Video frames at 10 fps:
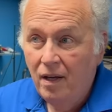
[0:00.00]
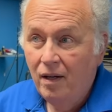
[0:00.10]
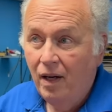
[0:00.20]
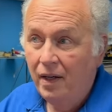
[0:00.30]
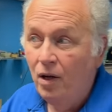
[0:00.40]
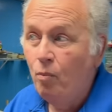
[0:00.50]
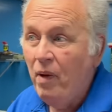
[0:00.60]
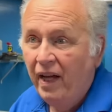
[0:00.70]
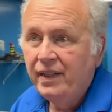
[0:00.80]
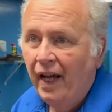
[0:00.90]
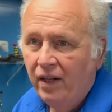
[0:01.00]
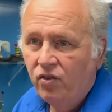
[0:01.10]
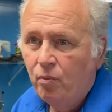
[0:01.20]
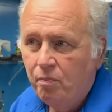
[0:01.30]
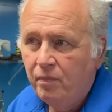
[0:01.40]
I know May Day
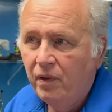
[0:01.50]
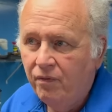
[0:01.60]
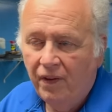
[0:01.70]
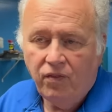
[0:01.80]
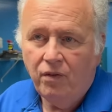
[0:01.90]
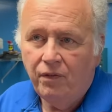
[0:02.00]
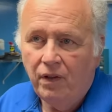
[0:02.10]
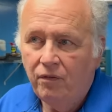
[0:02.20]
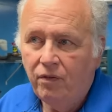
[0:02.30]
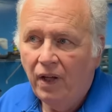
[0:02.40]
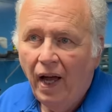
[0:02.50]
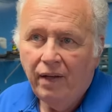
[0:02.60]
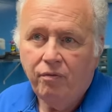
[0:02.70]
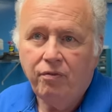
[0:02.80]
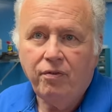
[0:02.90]
is the festival of
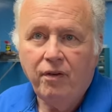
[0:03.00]
life,